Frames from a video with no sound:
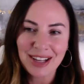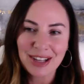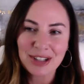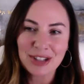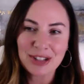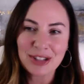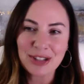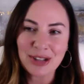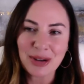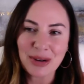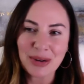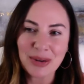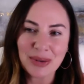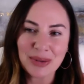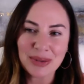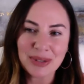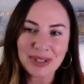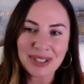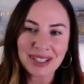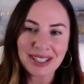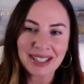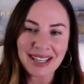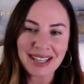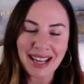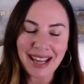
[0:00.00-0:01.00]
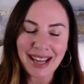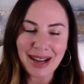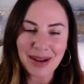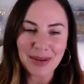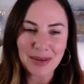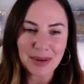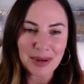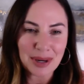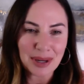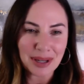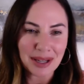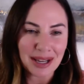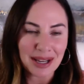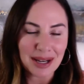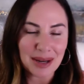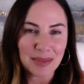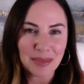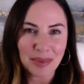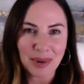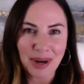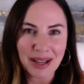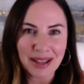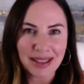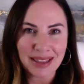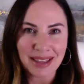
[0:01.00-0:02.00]
So today I want to kind of
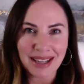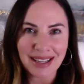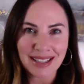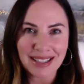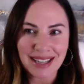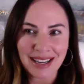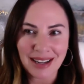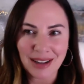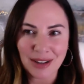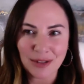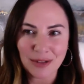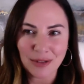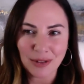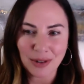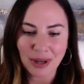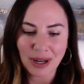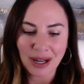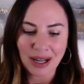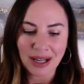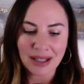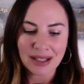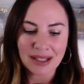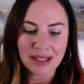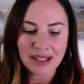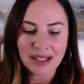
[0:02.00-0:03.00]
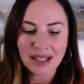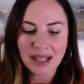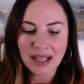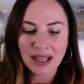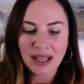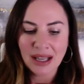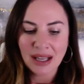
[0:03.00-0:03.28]
break that down for us.